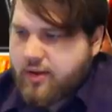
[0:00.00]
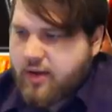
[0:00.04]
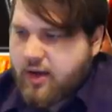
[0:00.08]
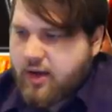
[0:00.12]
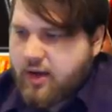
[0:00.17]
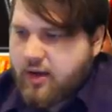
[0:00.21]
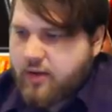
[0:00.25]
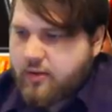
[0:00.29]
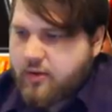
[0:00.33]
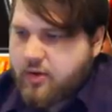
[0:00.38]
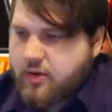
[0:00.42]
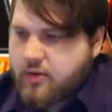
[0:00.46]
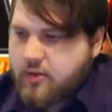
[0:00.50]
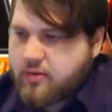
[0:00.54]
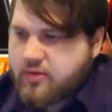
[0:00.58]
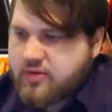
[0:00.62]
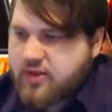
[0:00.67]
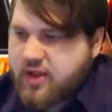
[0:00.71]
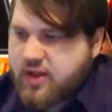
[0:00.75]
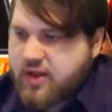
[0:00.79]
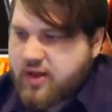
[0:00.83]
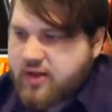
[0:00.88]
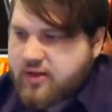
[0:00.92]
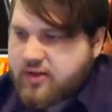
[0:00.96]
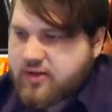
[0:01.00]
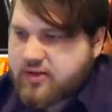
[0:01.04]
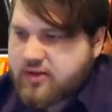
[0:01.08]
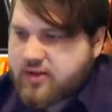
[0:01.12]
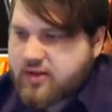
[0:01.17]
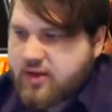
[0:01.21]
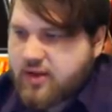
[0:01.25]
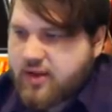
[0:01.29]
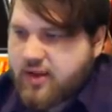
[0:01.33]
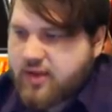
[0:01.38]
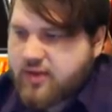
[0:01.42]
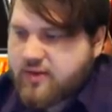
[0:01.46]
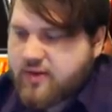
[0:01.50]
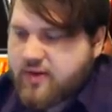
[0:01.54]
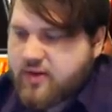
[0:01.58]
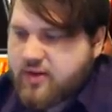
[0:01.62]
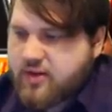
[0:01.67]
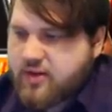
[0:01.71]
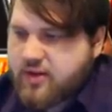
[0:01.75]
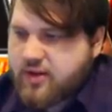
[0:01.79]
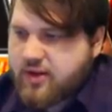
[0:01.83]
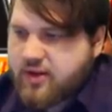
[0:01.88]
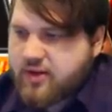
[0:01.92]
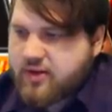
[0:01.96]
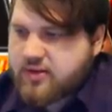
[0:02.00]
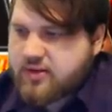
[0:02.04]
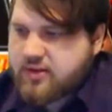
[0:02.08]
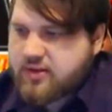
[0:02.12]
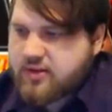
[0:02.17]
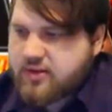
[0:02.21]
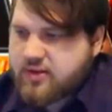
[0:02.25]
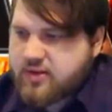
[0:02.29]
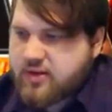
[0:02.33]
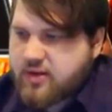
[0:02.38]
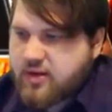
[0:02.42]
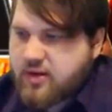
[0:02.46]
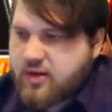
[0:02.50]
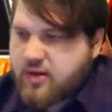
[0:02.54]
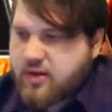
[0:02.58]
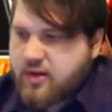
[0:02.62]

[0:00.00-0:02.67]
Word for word: and then I'll use this, I'll activate this,